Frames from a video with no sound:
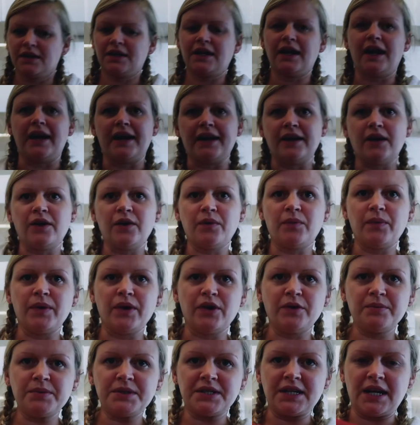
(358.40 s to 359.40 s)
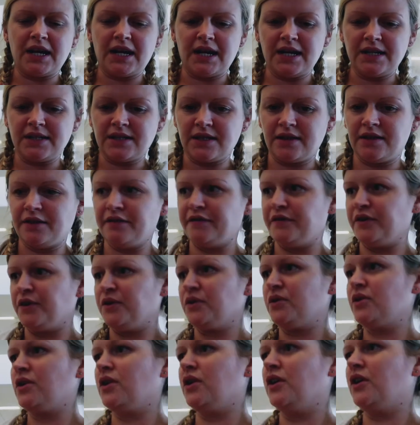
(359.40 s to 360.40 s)
Okay, we're upstairs in the
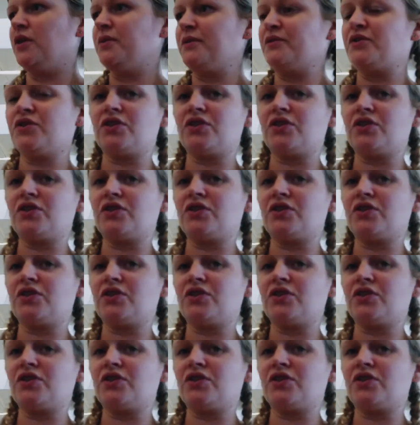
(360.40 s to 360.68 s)
food court. We